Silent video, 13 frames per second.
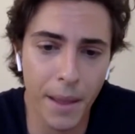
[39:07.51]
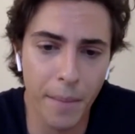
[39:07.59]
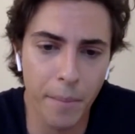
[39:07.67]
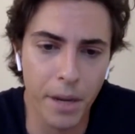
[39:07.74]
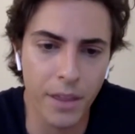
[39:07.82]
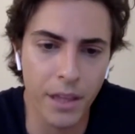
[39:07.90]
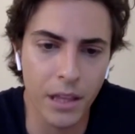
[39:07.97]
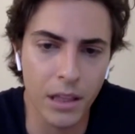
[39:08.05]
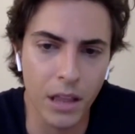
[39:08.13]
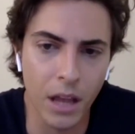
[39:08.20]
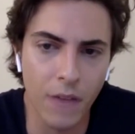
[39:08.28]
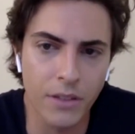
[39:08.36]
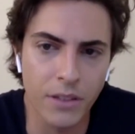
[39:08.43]
But I think
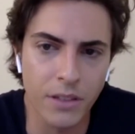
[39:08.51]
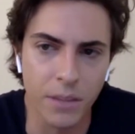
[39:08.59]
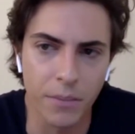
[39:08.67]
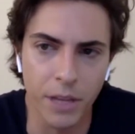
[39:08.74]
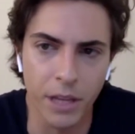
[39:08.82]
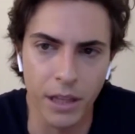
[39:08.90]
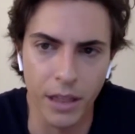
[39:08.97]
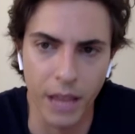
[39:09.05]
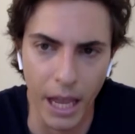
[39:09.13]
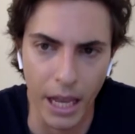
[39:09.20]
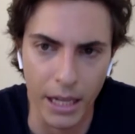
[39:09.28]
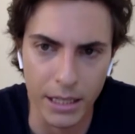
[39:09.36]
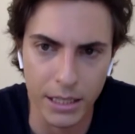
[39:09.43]
love is something
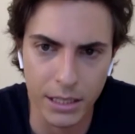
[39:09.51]
that